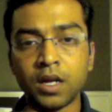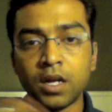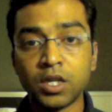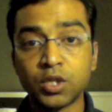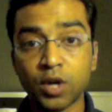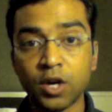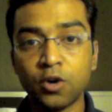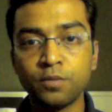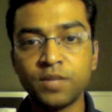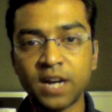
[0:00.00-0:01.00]
So I
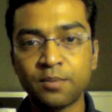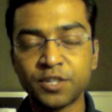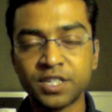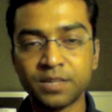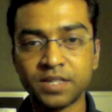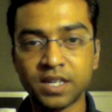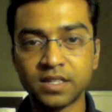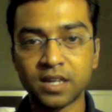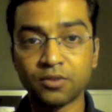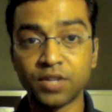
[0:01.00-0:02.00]
hope that puts some sense
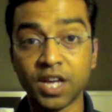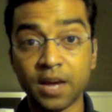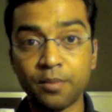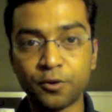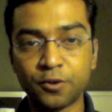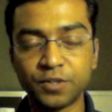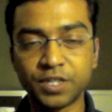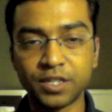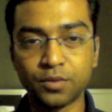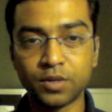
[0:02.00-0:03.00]
around the airport codes
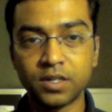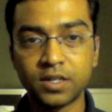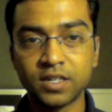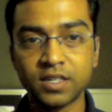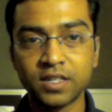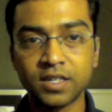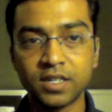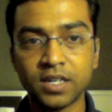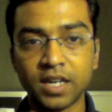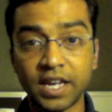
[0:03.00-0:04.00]
in the world.
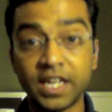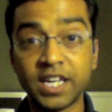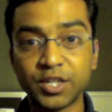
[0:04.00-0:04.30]
In case you